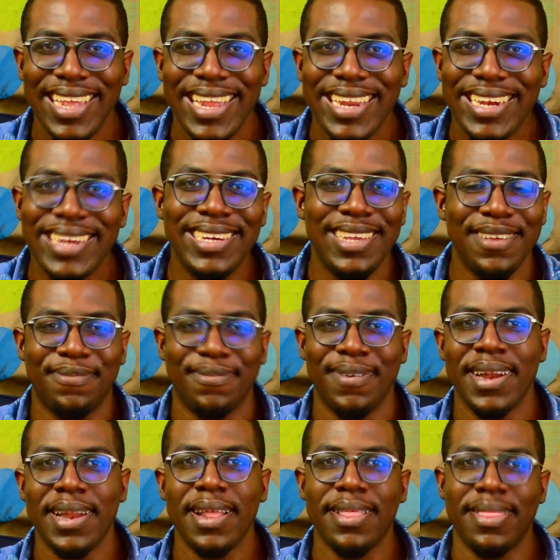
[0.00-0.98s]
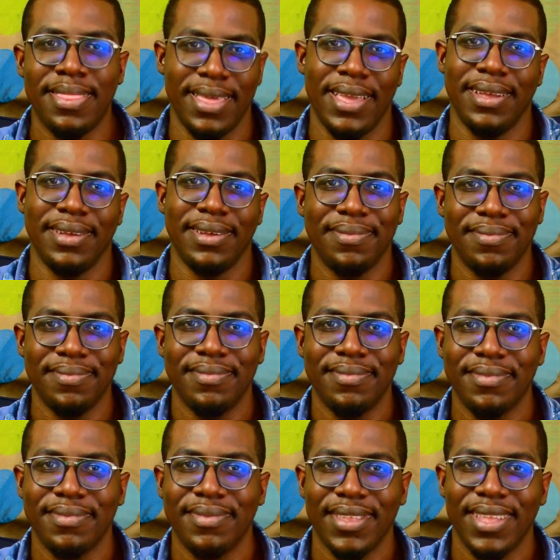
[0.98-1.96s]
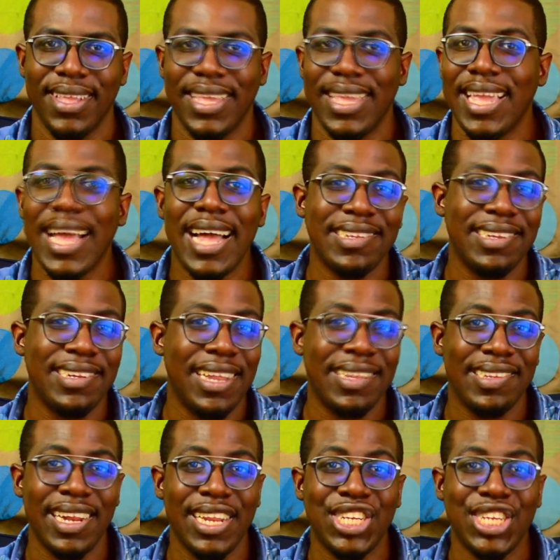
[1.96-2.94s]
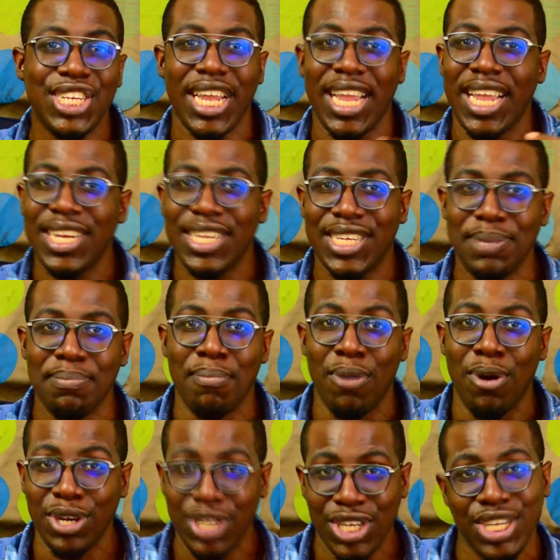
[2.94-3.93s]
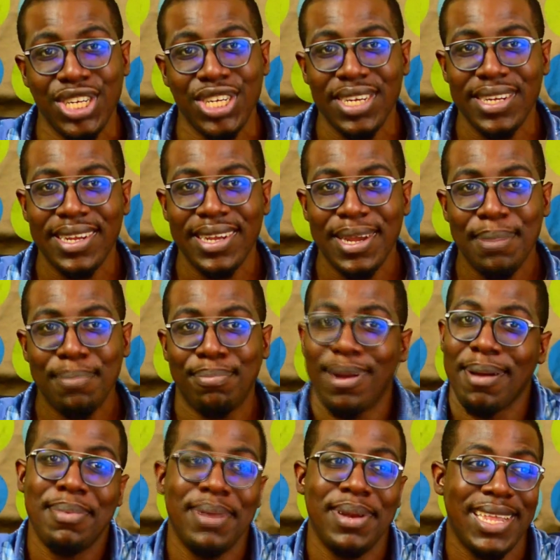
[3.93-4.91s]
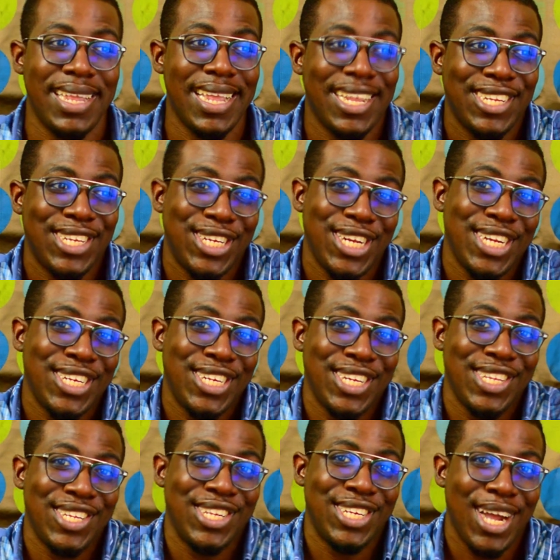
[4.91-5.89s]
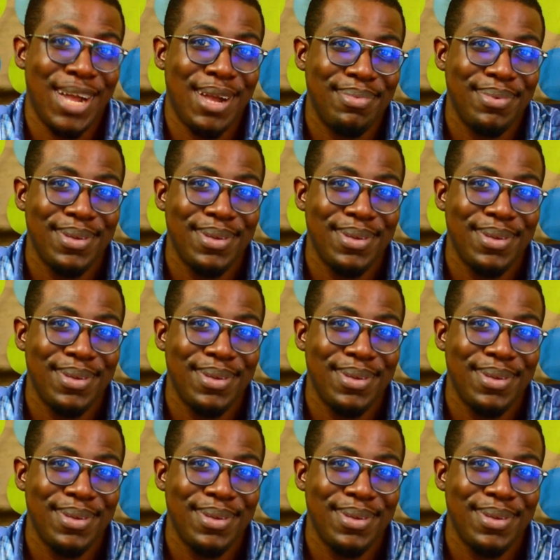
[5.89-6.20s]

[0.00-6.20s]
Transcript: different thing. He hasn't necessarily changed much. Probably he has changed his job.